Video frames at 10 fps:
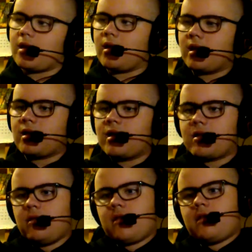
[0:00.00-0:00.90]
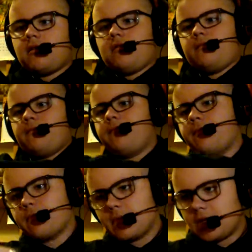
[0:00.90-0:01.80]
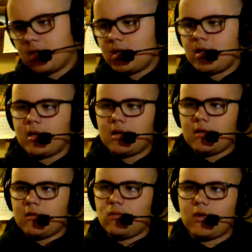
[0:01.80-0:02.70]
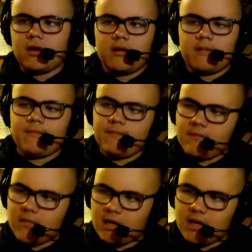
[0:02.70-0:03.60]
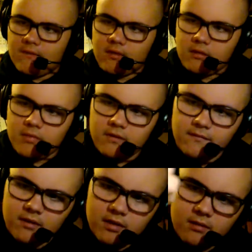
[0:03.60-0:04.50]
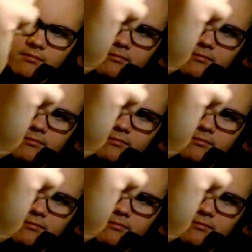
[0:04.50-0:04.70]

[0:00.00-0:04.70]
I can actually show where I have a little bit of a